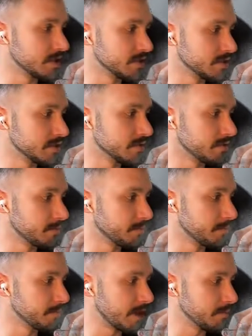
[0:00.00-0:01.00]
The
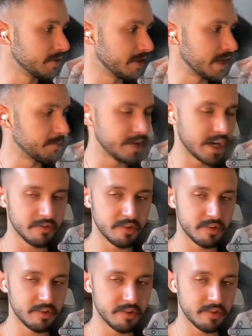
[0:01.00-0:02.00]
public API
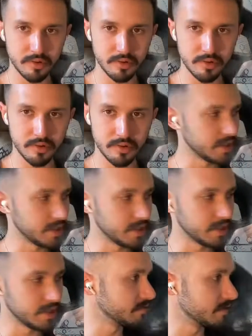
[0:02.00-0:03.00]
was wrong,
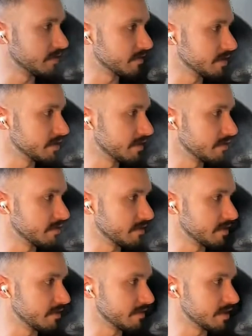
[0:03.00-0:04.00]
and this
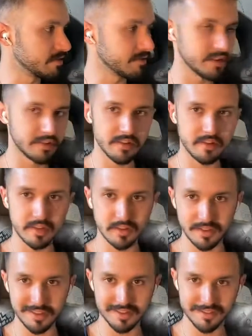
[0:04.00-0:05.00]
non-incentivized testnet
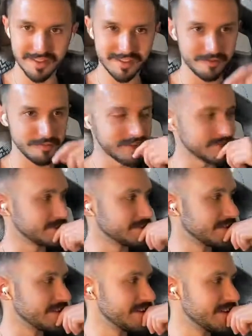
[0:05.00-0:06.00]
is, as you mentioned,
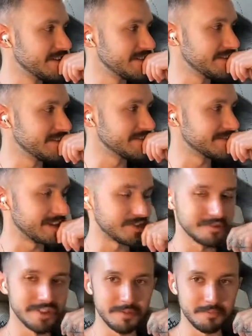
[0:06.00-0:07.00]
is
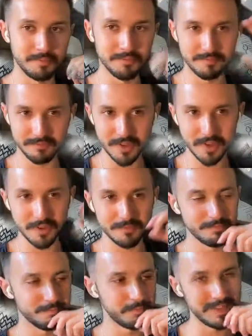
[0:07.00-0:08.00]
actually a
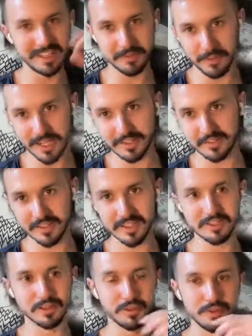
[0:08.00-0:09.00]
big bug
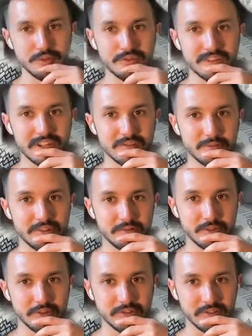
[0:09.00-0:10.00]
related to user experience
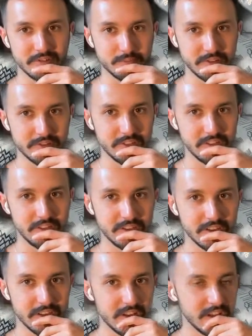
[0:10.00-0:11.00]
because it's misleading.
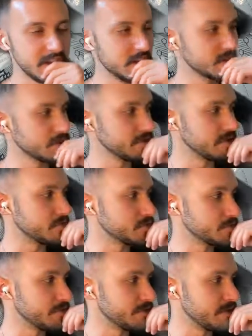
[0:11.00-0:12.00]
So these
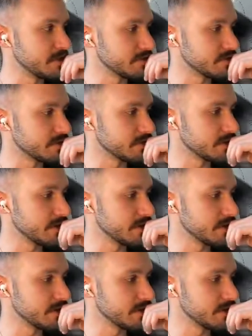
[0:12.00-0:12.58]
should be fixed.